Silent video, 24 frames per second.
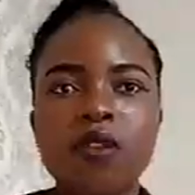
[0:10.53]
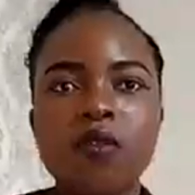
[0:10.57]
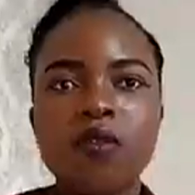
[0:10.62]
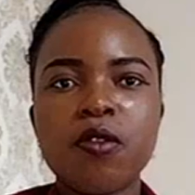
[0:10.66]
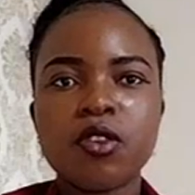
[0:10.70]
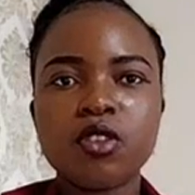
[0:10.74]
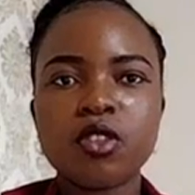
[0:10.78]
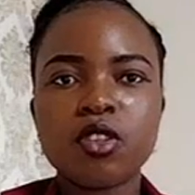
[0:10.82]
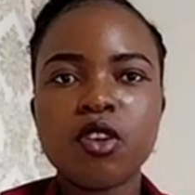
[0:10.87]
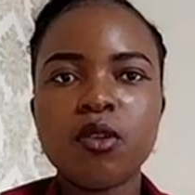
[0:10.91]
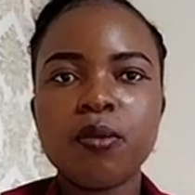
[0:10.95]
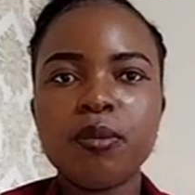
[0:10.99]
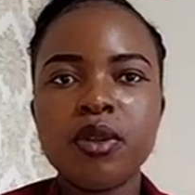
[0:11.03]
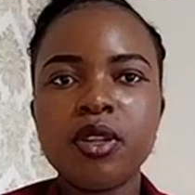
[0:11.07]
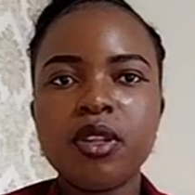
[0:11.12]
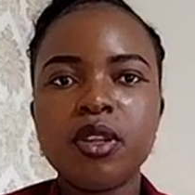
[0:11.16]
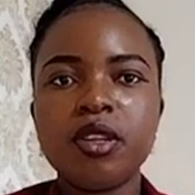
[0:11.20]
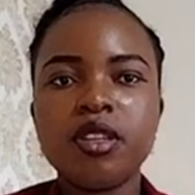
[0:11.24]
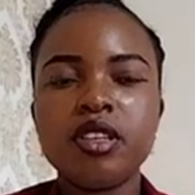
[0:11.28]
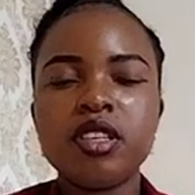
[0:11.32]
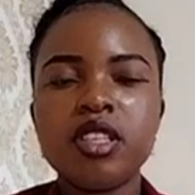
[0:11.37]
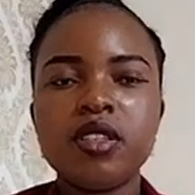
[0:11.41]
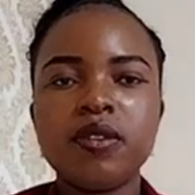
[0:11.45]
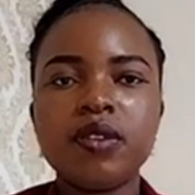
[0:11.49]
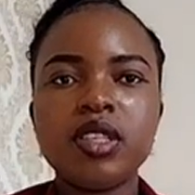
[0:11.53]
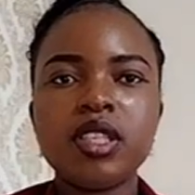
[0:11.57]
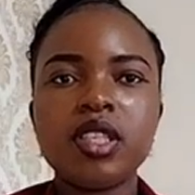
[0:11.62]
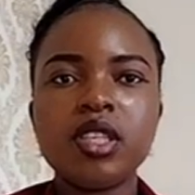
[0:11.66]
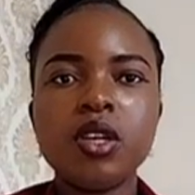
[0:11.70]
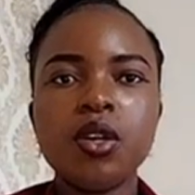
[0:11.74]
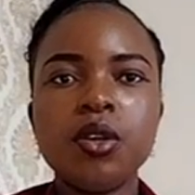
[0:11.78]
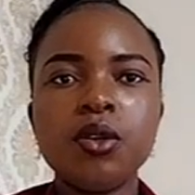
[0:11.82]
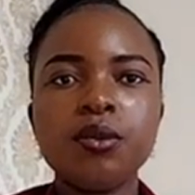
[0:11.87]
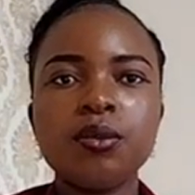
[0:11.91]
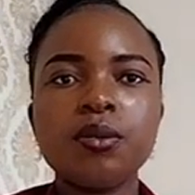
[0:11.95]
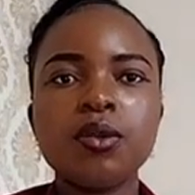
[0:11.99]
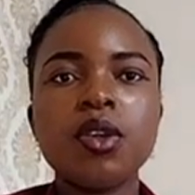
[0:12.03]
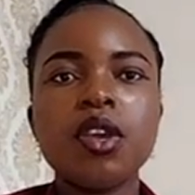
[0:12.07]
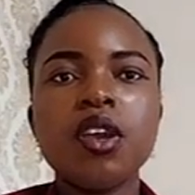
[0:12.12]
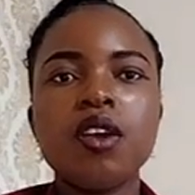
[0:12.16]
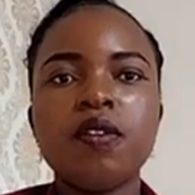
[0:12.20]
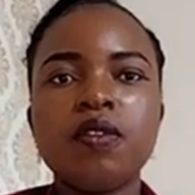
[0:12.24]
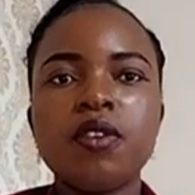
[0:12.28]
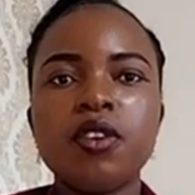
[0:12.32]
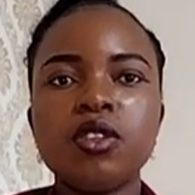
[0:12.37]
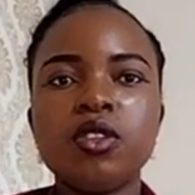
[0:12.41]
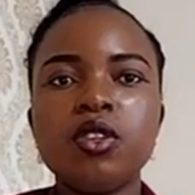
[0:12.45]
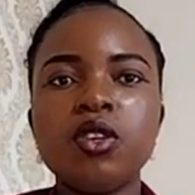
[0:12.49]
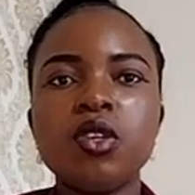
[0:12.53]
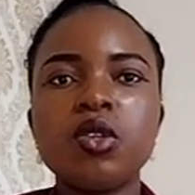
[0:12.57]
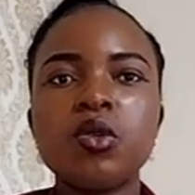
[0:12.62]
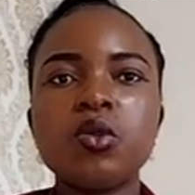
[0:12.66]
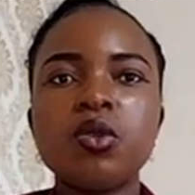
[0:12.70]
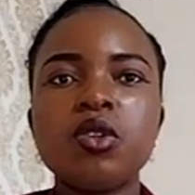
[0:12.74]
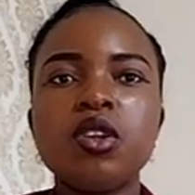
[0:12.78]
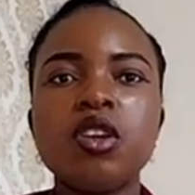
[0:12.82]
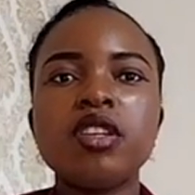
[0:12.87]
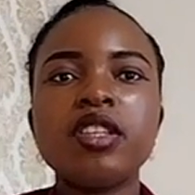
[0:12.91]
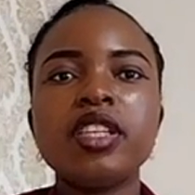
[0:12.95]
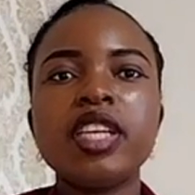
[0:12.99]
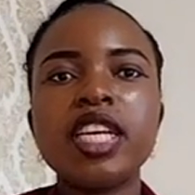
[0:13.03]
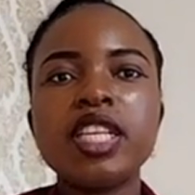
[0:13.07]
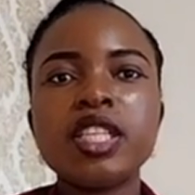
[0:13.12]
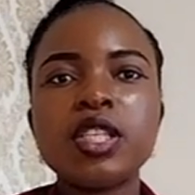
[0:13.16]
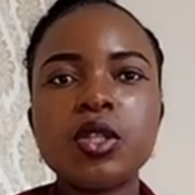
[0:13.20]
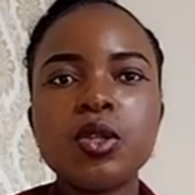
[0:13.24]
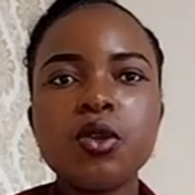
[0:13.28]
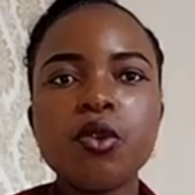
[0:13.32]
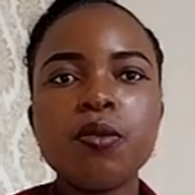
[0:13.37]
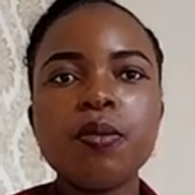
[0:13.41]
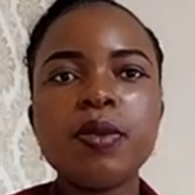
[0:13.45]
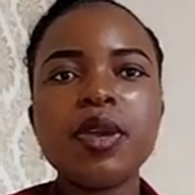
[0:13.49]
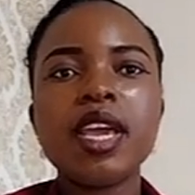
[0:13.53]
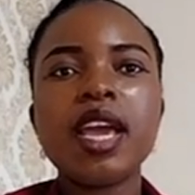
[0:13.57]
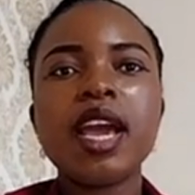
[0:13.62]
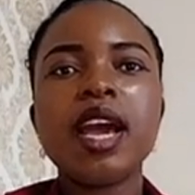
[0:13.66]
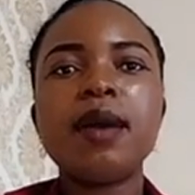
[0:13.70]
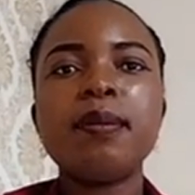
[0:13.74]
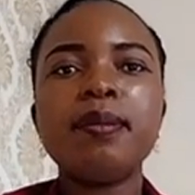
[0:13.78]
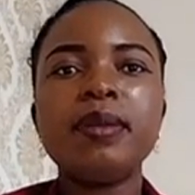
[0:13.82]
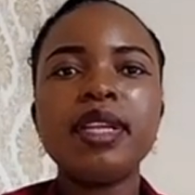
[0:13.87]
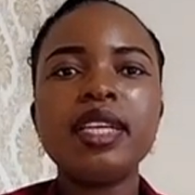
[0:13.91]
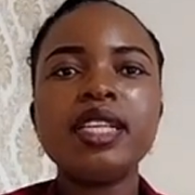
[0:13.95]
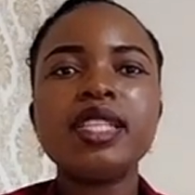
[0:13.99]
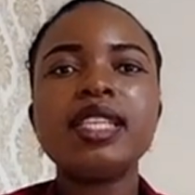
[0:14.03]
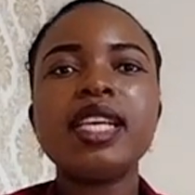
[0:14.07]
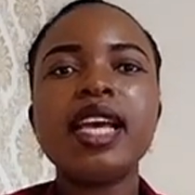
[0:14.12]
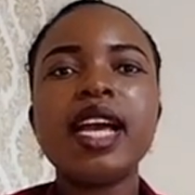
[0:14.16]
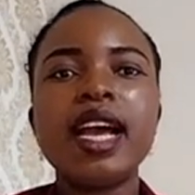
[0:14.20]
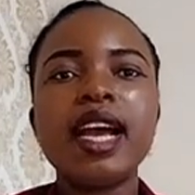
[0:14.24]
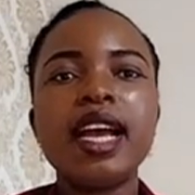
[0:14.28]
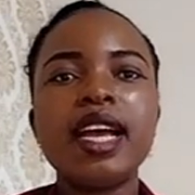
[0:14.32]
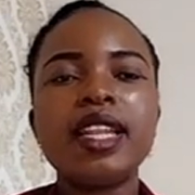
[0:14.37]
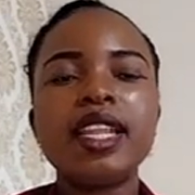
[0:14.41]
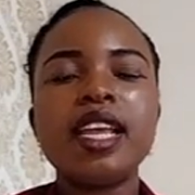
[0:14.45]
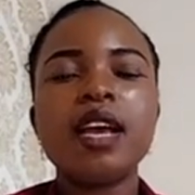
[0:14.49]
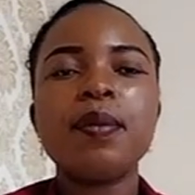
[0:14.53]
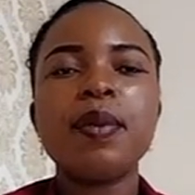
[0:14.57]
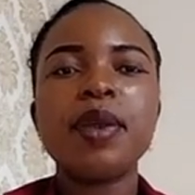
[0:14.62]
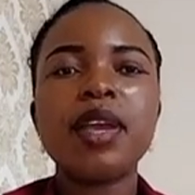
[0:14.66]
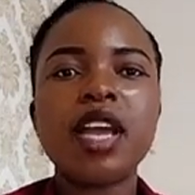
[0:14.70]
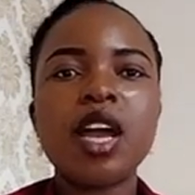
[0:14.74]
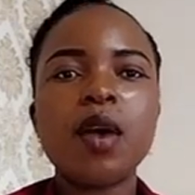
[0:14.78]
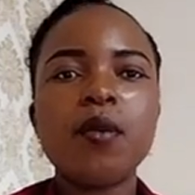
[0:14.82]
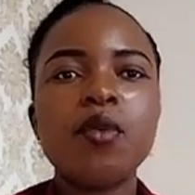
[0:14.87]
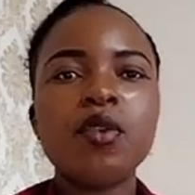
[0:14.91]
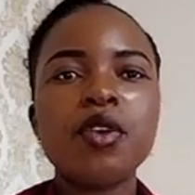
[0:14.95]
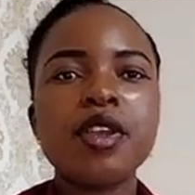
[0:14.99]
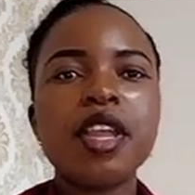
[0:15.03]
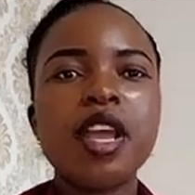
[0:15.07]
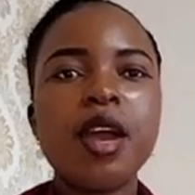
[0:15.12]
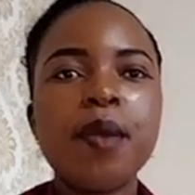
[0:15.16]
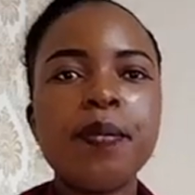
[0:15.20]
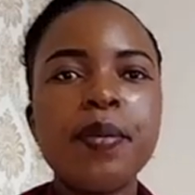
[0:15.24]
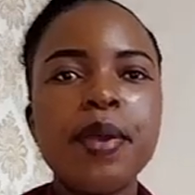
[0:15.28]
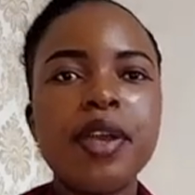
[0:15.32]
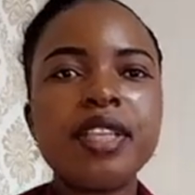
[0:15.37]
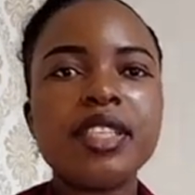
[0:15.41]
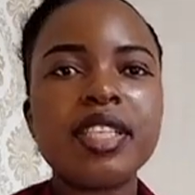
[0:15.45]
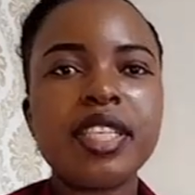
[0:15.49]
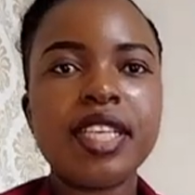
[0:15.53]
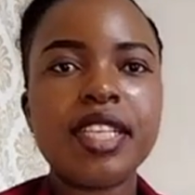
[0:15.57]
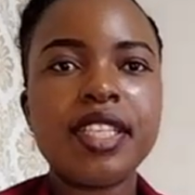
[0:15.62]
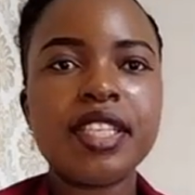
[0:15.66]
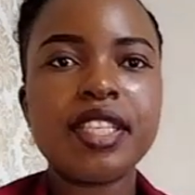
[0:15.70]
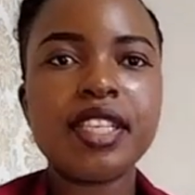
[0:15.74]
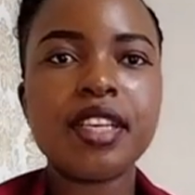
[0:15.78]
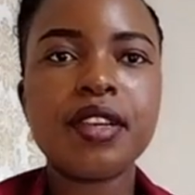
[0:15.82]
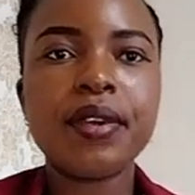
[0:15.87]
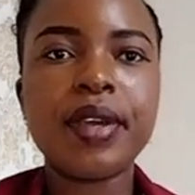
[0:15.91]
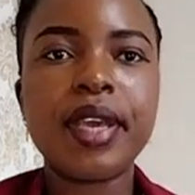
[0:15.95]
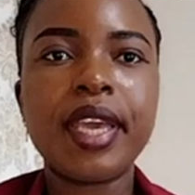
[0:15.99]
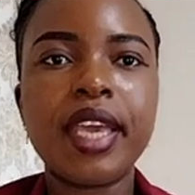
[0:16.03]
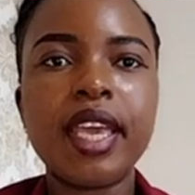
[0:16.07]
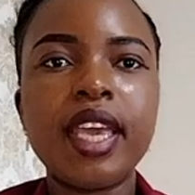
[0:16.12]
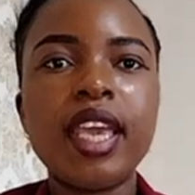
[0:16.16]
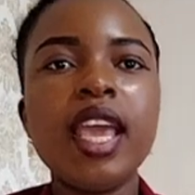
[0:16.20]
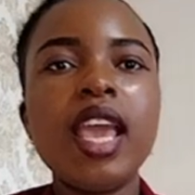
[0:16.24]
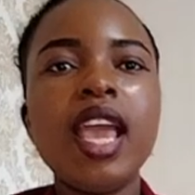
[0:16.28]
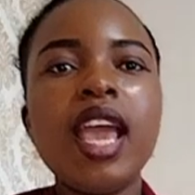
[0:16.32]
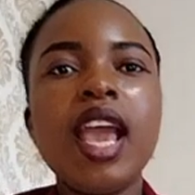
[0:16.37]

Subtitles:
you for stopping on this video. For those who don't yet know me, I'm Lydia and I'm a Cameroonian based in Turkey.